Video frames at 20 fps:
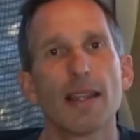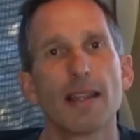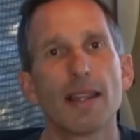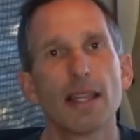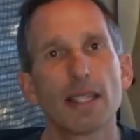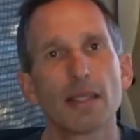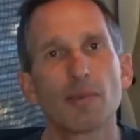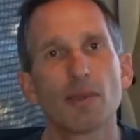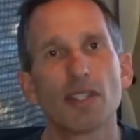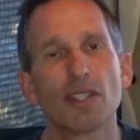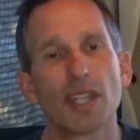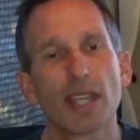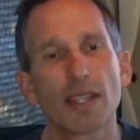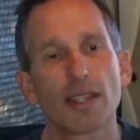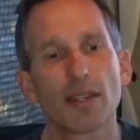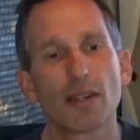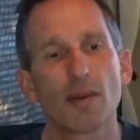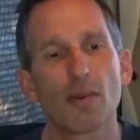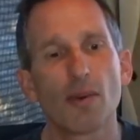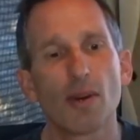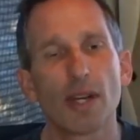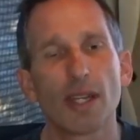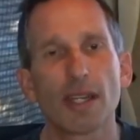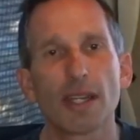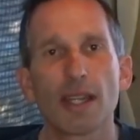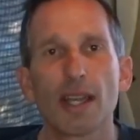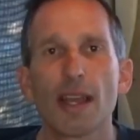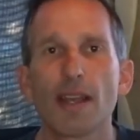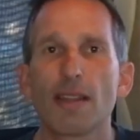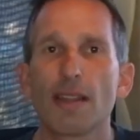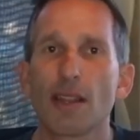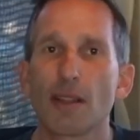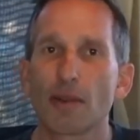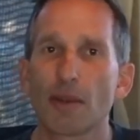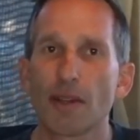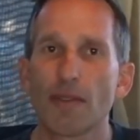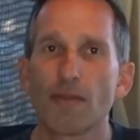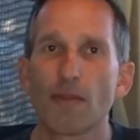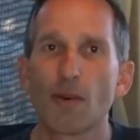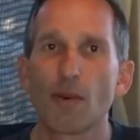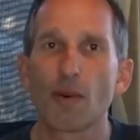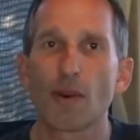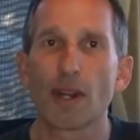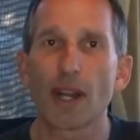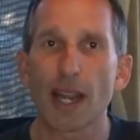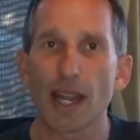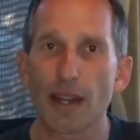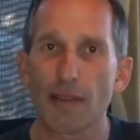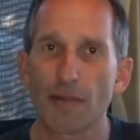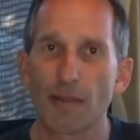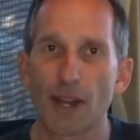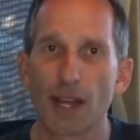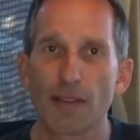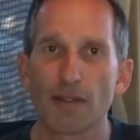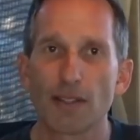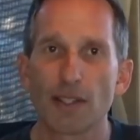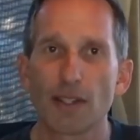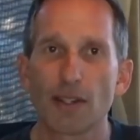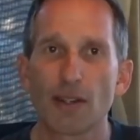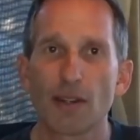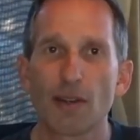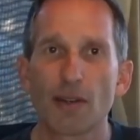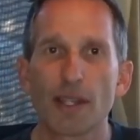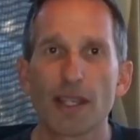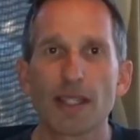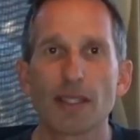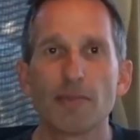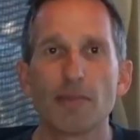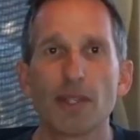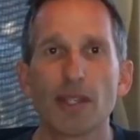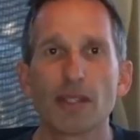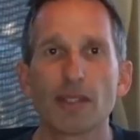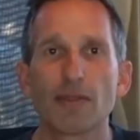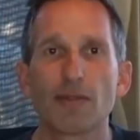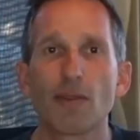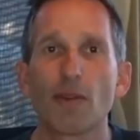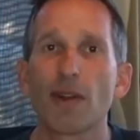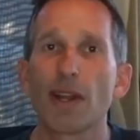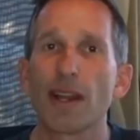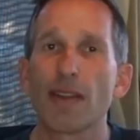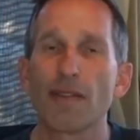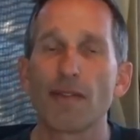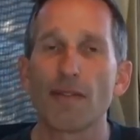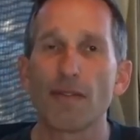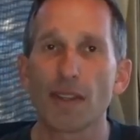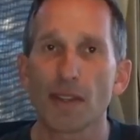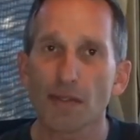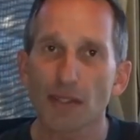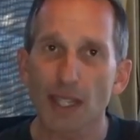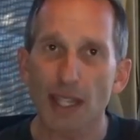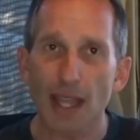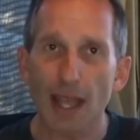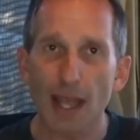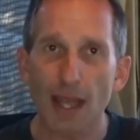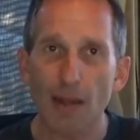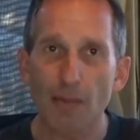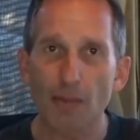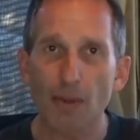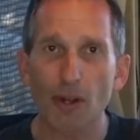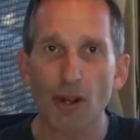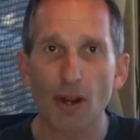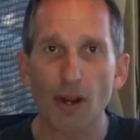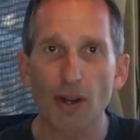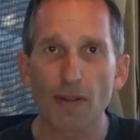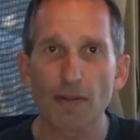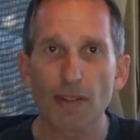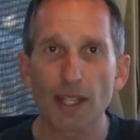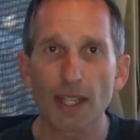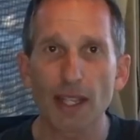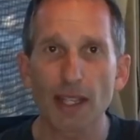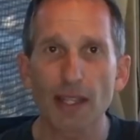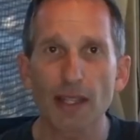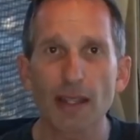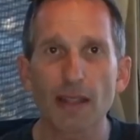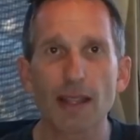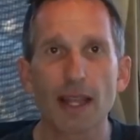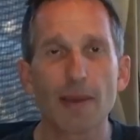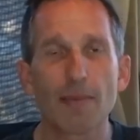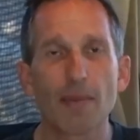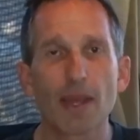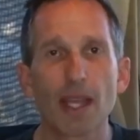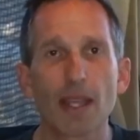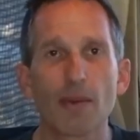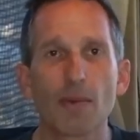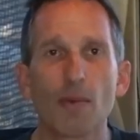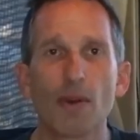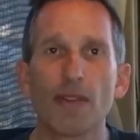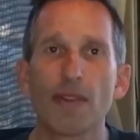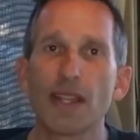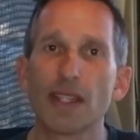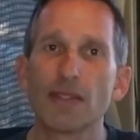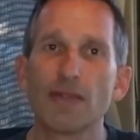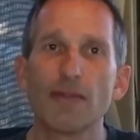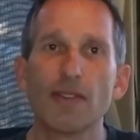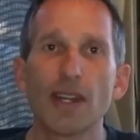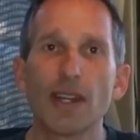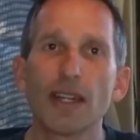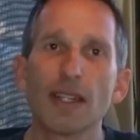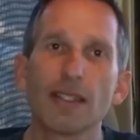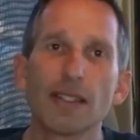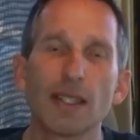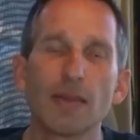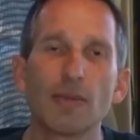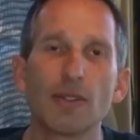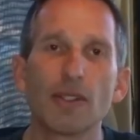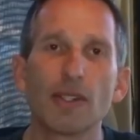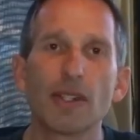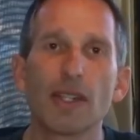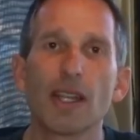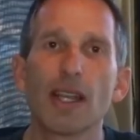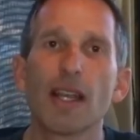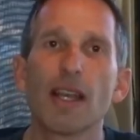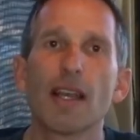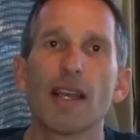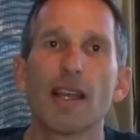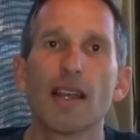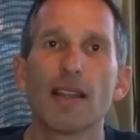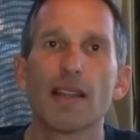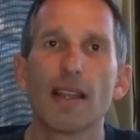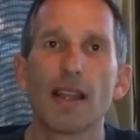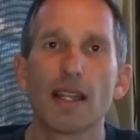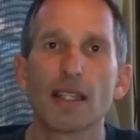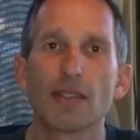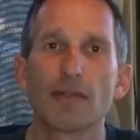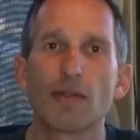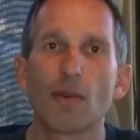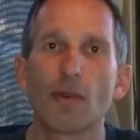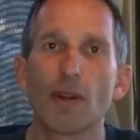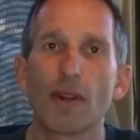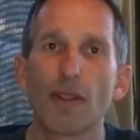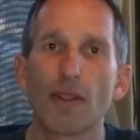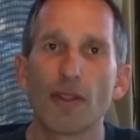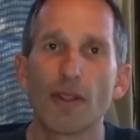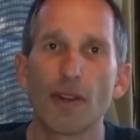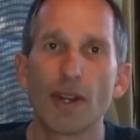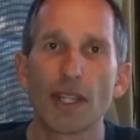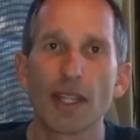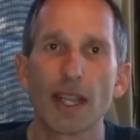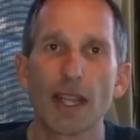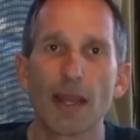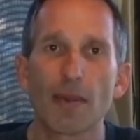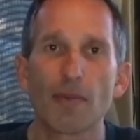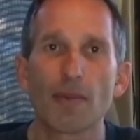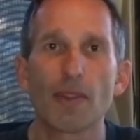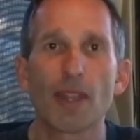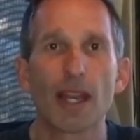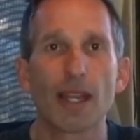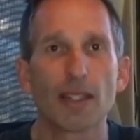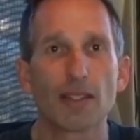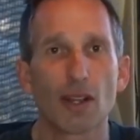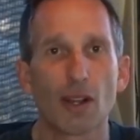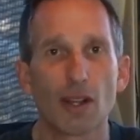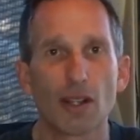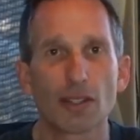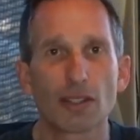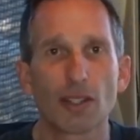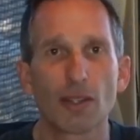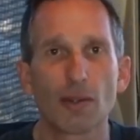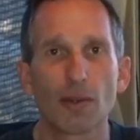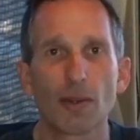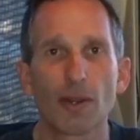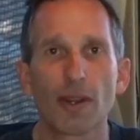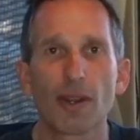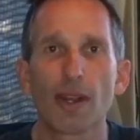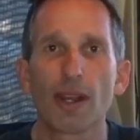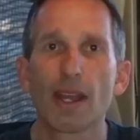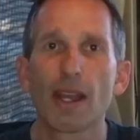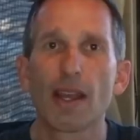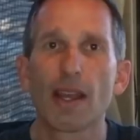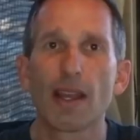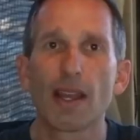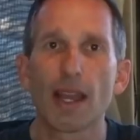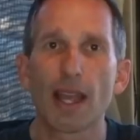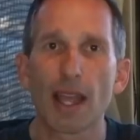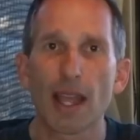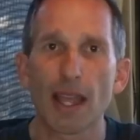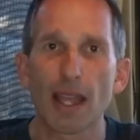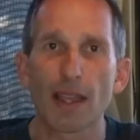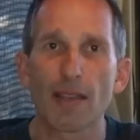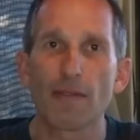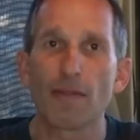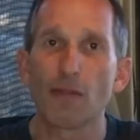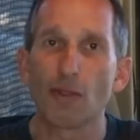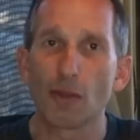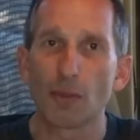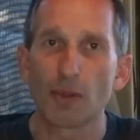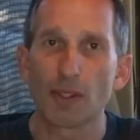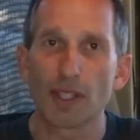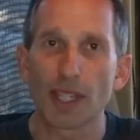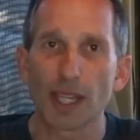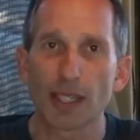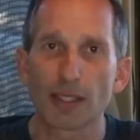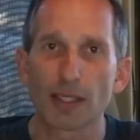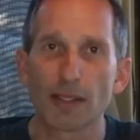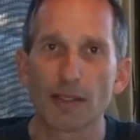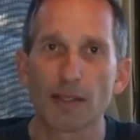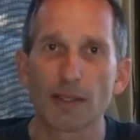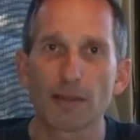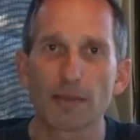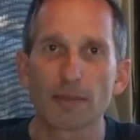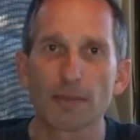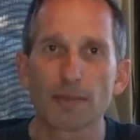This particular one, the 34850, is built for a 50 amp RV. They make one that's very similar, that's for a 30 amp, that is also a full protection.